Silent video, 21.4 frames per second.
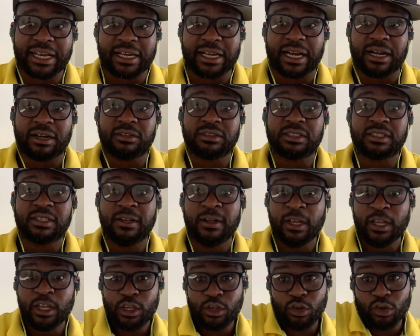account,
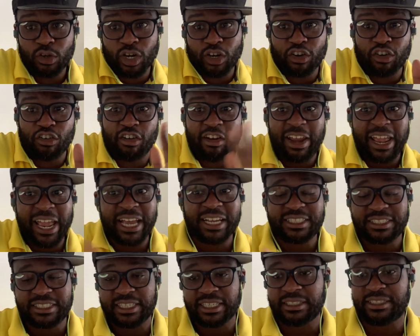you can
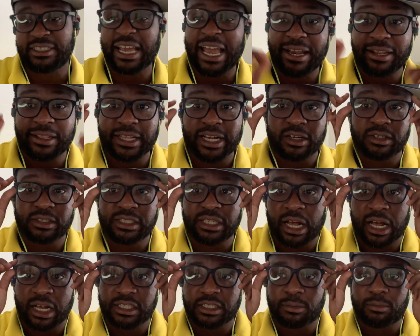raise the ten thousand
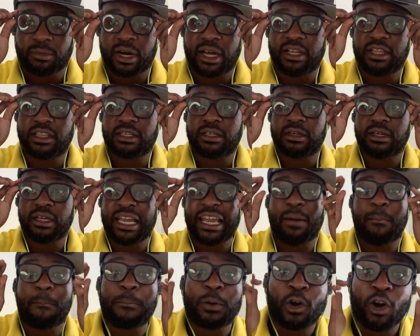dollars a month
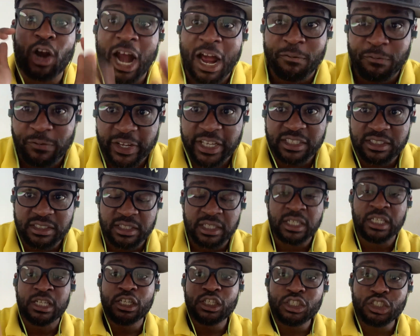profit
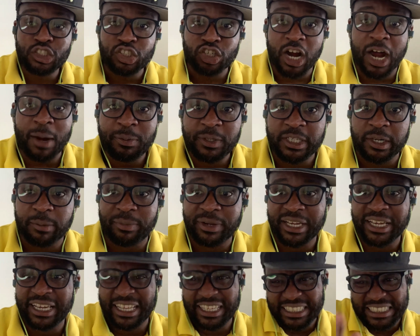drop
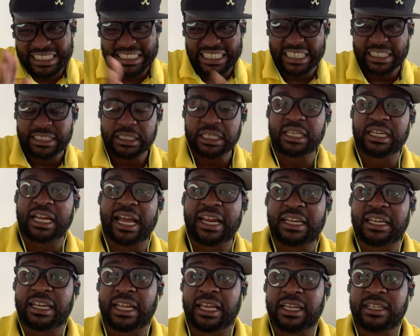shipping in sixty to
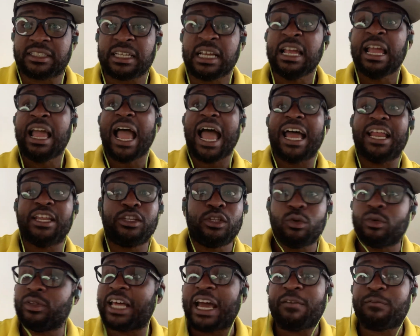ninety days and
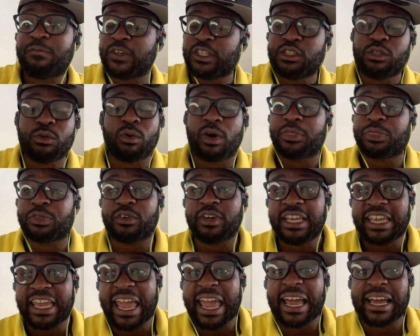do that for two or three
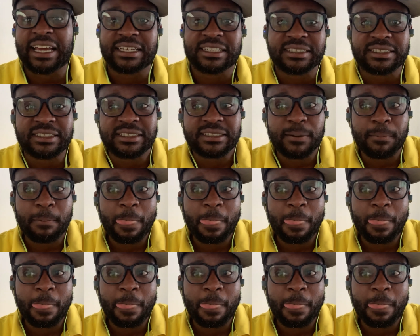years.